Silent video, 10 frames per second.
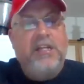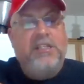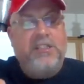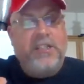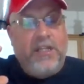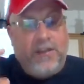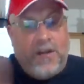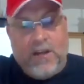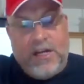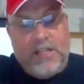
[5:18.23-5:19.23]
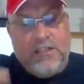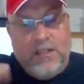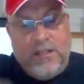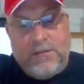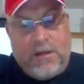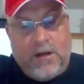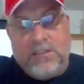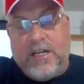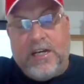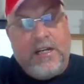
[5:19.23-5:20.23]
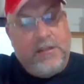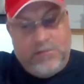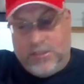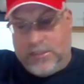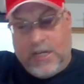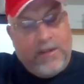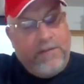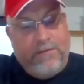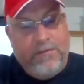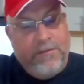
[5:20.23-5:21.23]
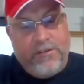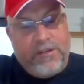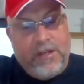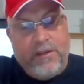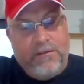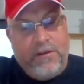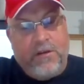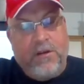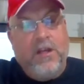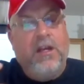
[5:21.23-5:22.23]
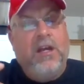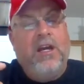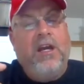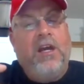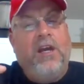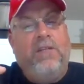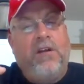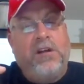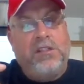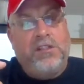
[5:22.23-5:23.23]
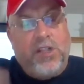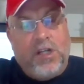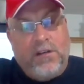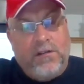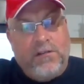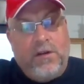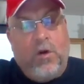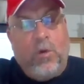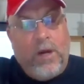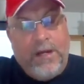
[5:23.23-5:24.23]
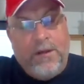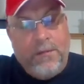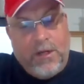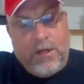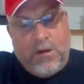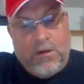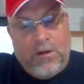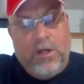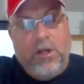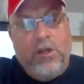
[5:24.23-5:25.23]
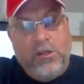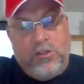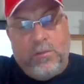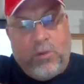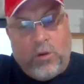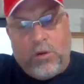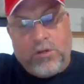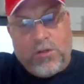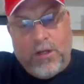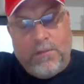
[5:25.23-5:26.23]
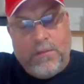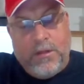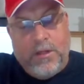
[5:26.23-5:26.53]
See, in their lives, the libtard's eye, this is how they feel. If you're conservative, white male, you support Trump,